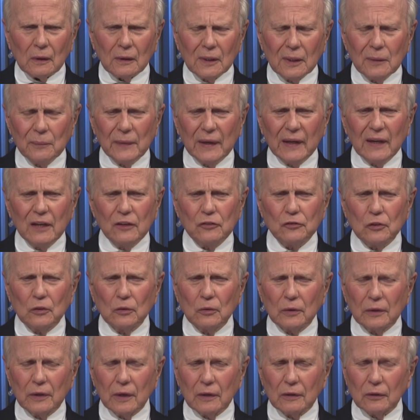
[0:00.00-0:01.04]
let me ask
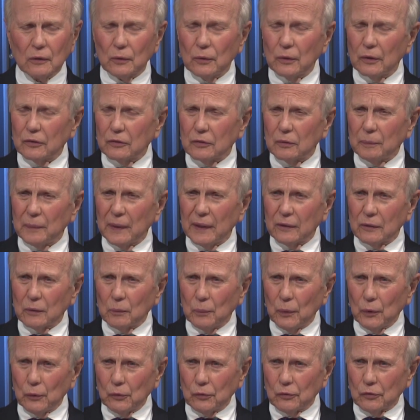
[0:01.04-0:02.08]
you another question about the
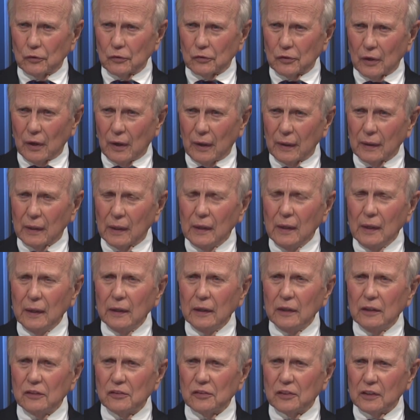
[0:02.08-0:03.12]
booster shot.
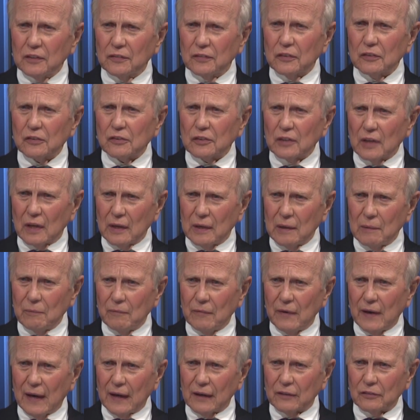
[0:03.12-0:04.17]
Mm-hmm. Is it the same
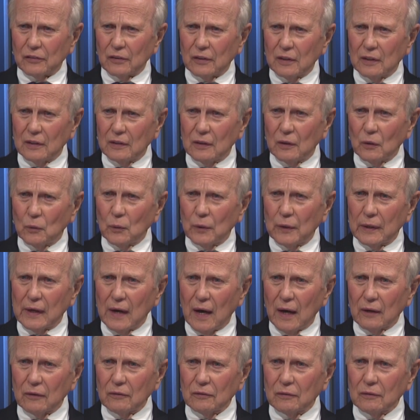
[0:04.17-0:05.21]
vaccine that we
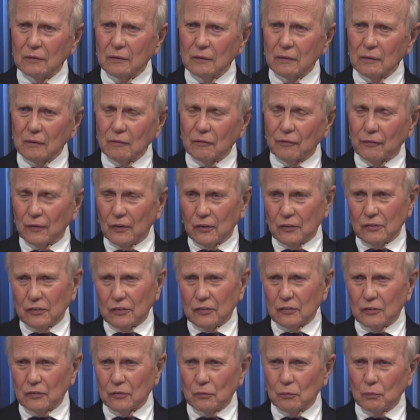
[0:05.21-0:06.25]
got, for
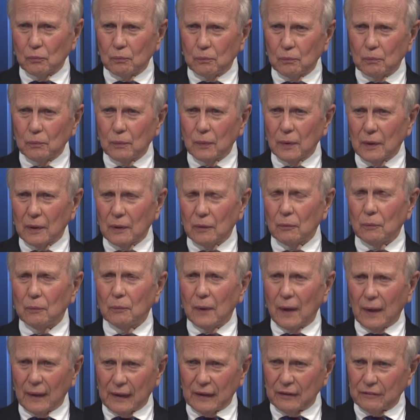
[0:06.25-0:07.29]
instance, uh,
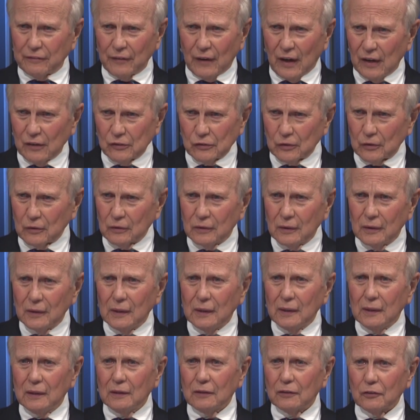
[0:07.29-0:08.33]
I got Pfizer,
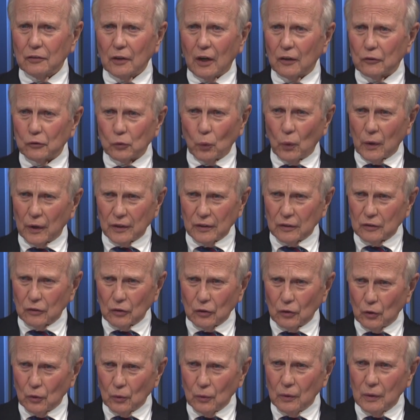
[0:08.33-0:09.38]
mm-hmm. shots one and
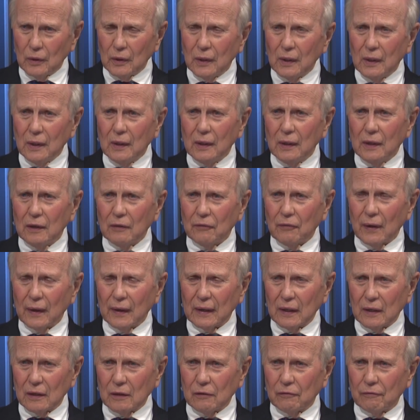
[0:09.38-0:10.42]
2 mm-hmm. If I
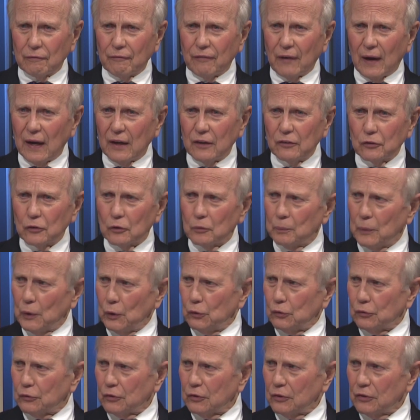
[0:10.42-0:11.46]
get a Pfizer
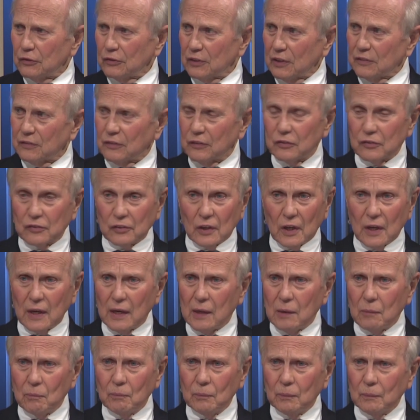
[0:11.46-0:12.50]
booster, is that the
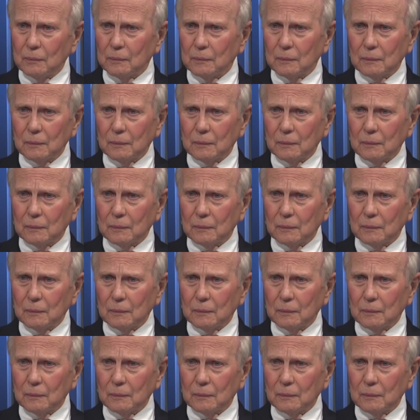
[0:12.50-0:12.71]
same